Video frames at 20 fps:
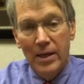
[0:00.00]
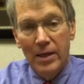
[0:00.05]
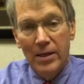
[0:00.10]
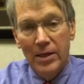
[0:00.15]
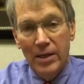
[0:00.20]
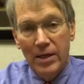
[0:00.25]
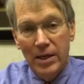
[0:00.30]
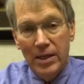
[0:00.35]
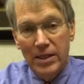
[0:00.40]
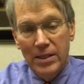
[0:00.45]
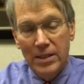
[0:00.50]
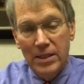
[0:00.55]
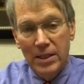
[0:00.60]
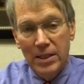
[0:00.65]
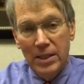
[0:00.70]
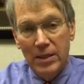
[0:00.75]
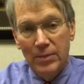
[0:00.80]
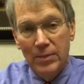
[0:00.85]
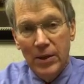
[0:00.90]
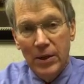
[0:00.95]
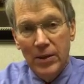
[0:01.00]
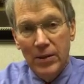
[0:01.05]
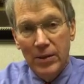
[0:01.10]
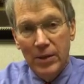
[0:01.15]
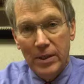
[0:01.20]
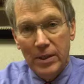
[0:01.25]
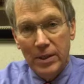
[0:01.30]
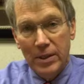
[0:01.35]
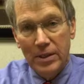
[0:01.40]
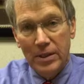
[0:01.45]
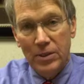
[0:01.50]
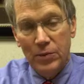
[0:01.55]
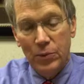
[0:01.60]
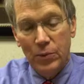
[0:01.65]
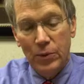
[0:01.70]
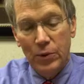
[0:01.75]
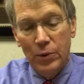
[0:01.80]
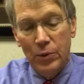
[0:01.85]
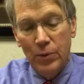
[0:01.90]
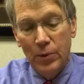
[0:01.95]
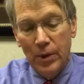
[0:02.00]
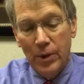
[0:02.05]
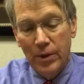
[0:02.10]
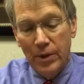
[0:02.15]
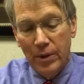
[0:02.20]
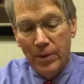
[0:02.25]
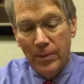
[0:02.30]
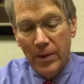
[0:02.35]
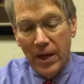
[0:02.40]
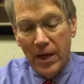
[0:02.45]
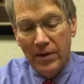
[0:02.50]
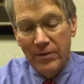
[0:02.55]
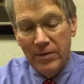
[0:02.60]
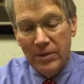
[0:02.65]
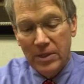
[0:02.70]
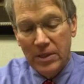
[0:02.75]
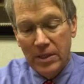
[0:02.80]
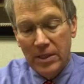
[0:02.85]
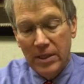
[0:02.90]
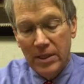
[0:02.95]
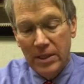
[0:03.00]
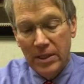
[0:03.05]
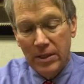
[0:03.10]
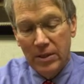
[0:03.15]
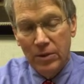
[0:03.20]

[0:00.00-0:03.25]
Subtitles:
The nice thing about it is when you wear them, obviously,